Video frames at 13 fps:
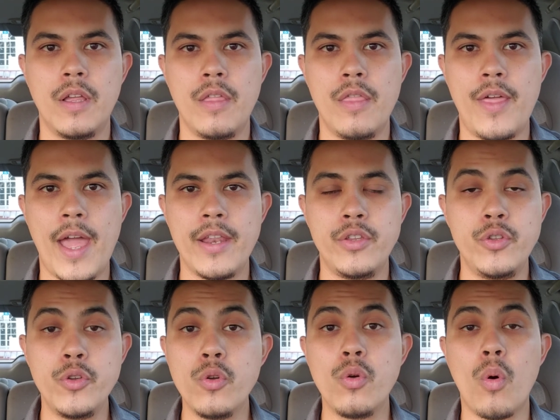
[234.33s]
that
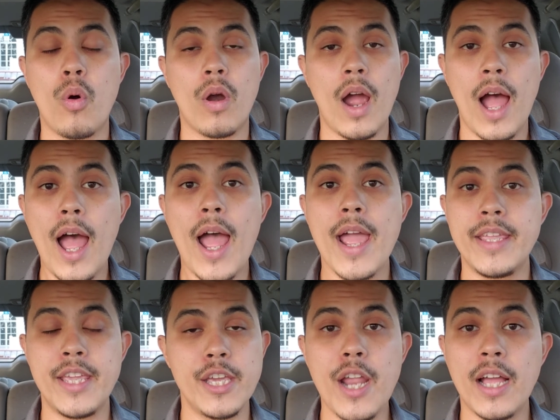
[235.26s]
you or I
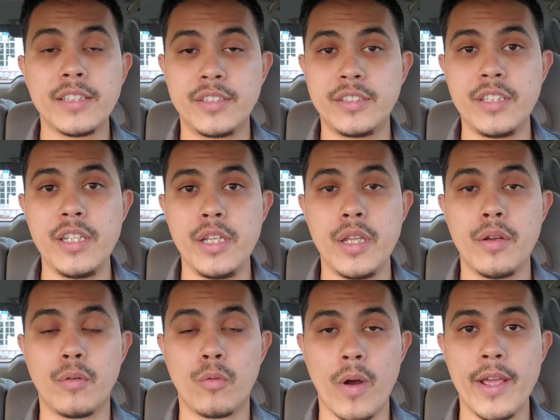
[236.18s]
cannot see
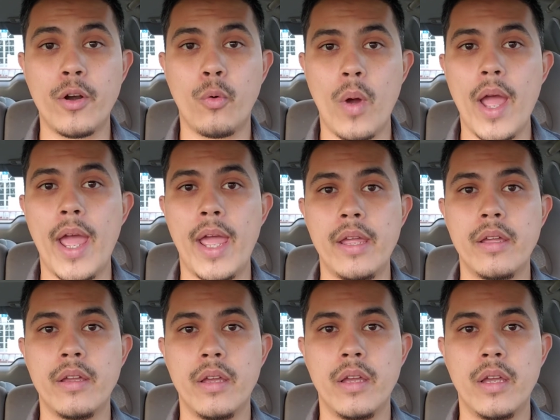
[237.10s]
right away,
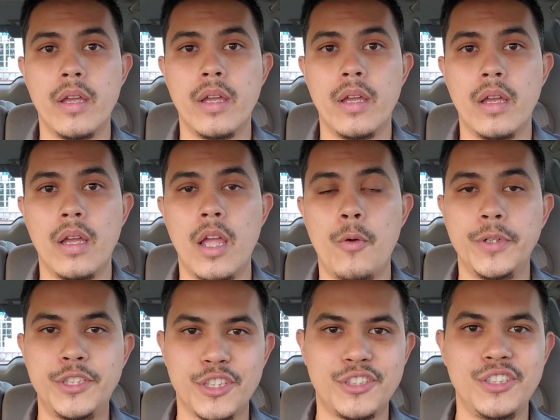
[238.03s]
and we
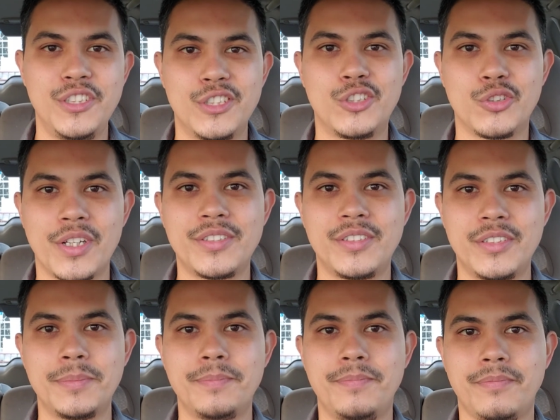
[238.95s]
just need to trust
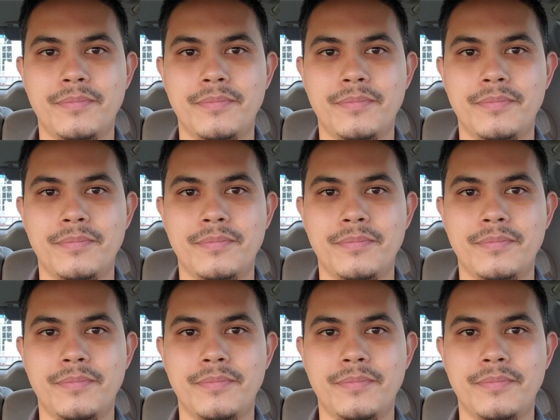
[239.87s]
Him.